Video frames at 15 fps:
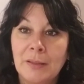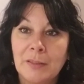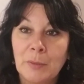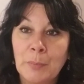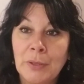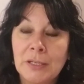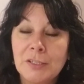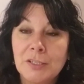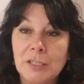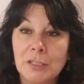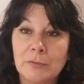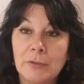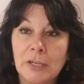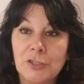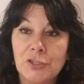The blood's going
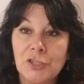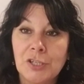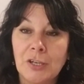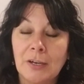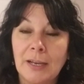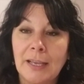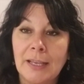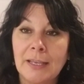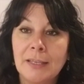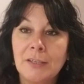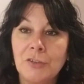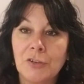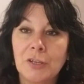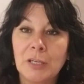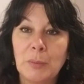to rush to your head
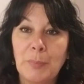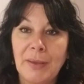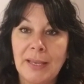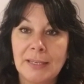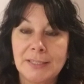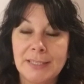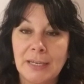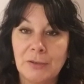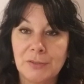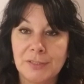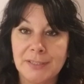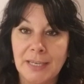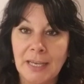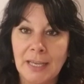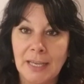and you're going to pass out
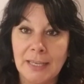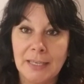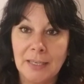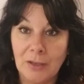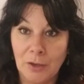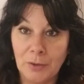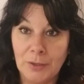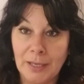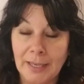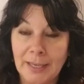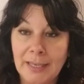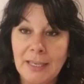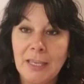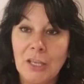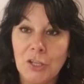and die,
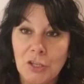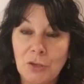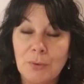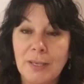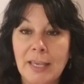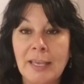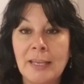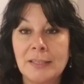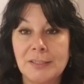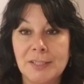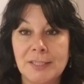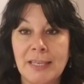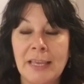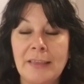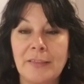okay? You can't
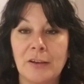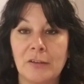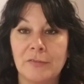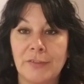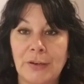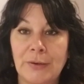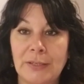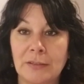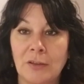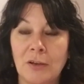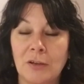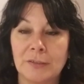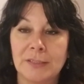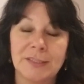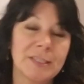stay there very
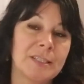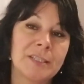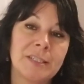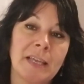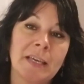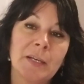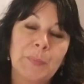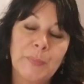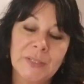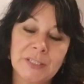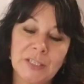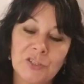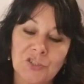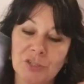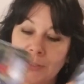long. This is not a
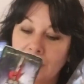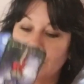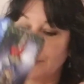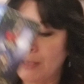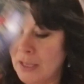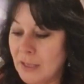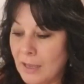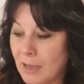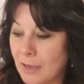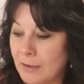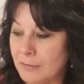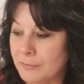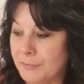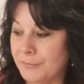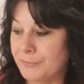position of
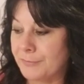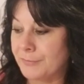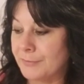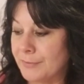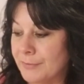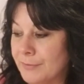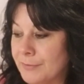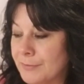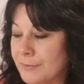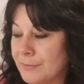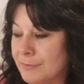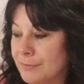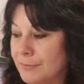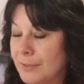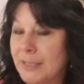of
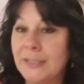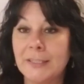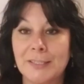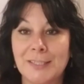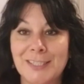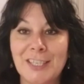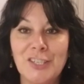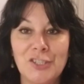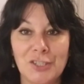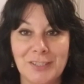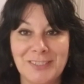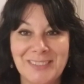indecision.